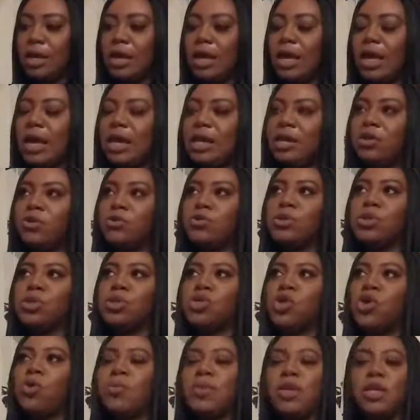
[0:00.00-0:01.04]
And there's
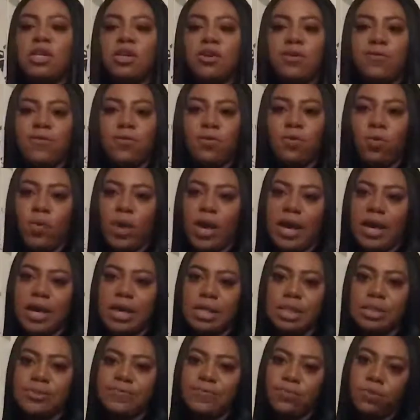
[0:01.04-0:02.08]
so many different
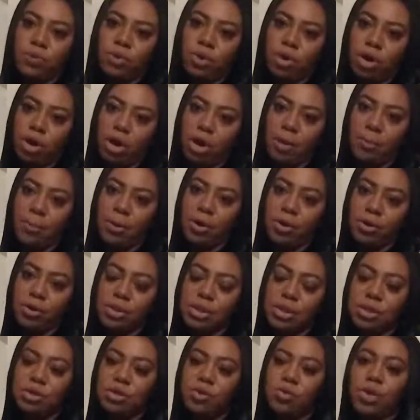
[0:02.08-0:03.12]
ways for a
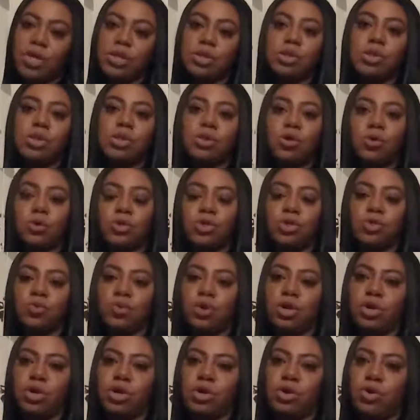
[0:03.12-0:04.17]
person who is a social
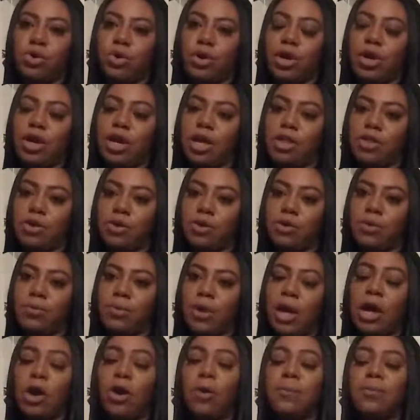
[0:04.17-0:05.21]
worker or another
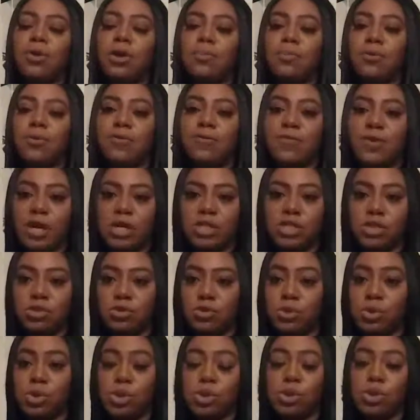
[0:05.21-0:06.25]
helping
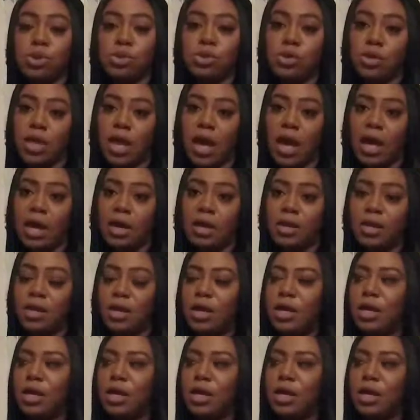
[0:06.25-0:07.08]
professional to do that.